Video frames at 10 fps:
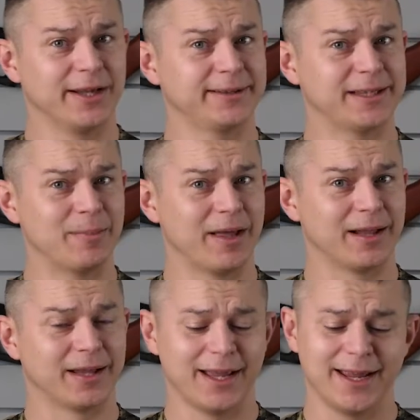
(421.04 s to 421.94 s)
hit the bell
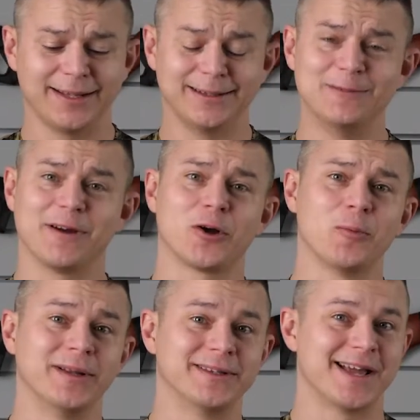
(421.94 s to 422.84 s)
and leave a
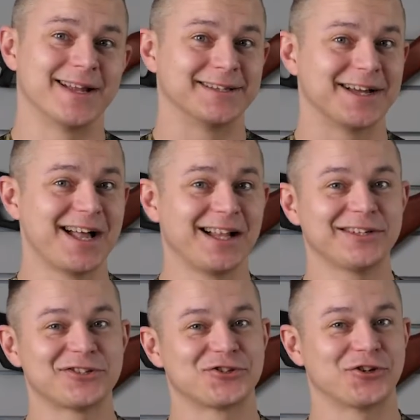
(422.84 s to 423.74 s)
comment and
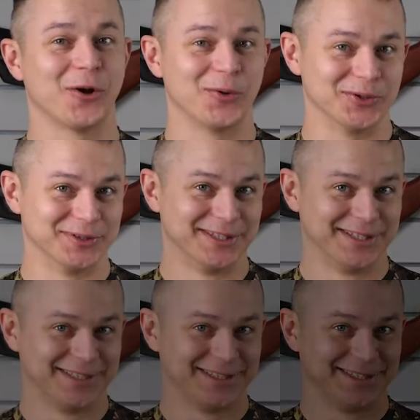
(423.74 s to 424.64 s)
I'll show you.
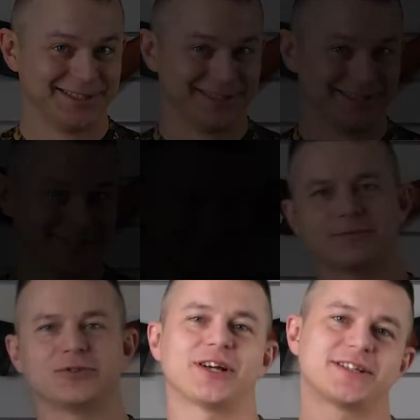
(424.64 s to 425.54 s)

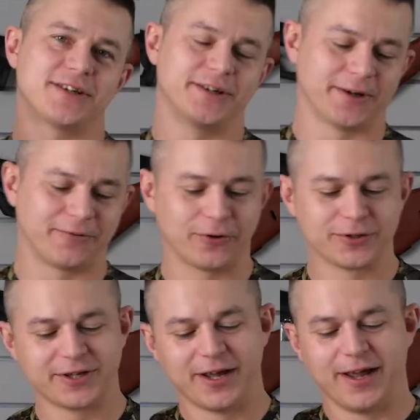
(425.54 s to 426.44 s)
Just kidding, of
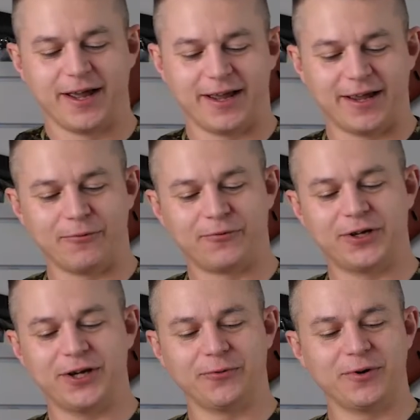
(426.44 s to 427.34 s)
course.
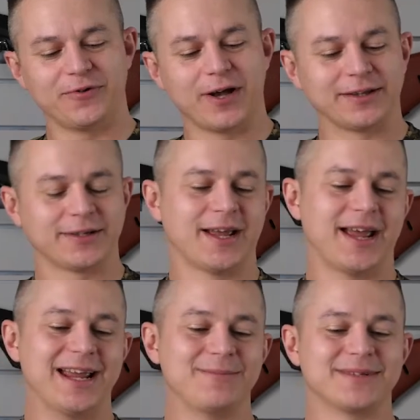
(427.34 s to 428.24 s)
Here we've got
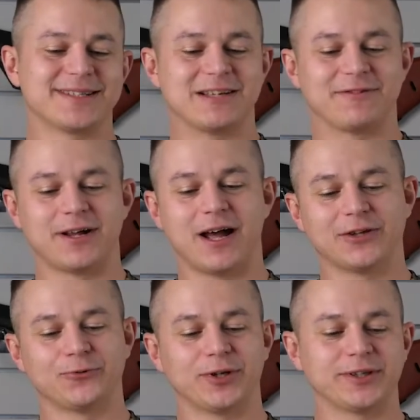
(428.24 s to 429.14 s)

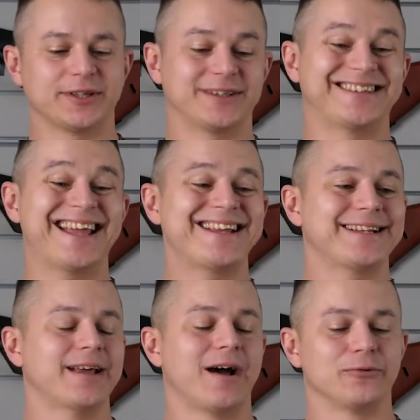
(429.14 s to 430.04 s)
M700
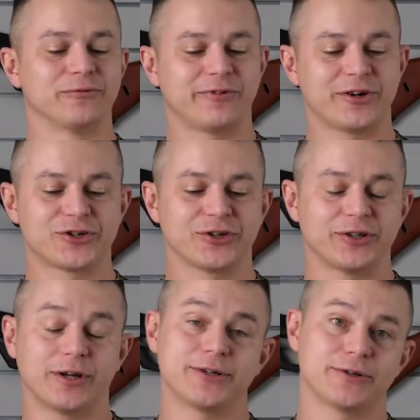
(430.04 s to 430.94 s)
takedown version.
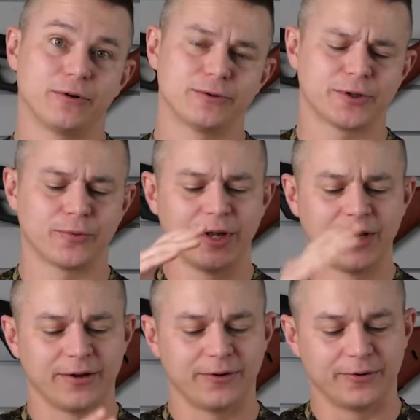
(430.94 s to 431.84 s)
There is also
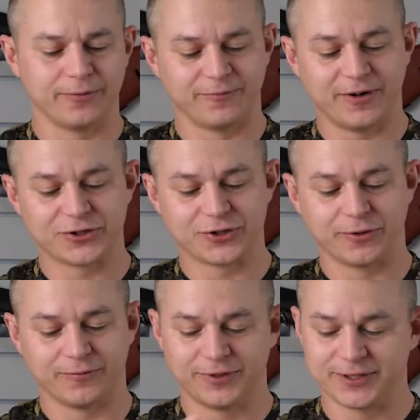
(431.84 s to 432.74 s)
a version
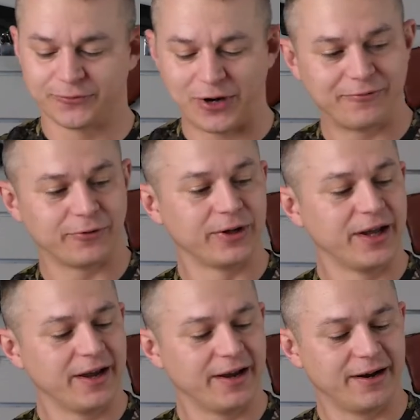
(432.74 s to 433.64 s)
of this rifle
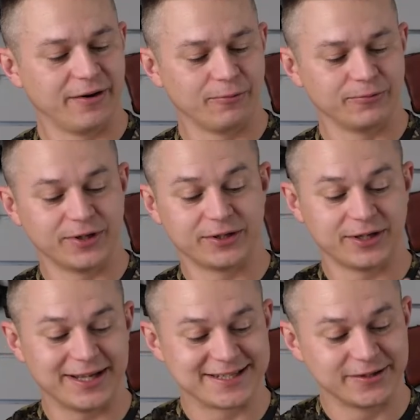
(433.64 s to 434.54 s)
that
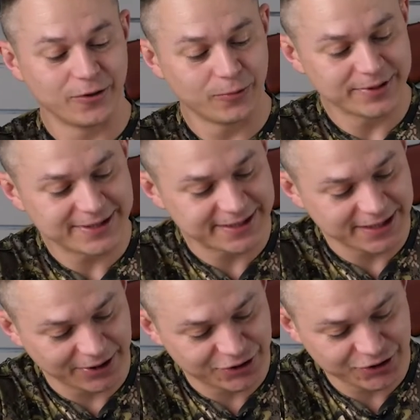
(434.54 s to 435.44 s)
has no
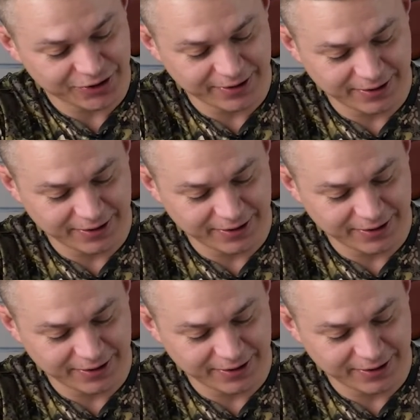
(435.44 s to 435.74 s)
such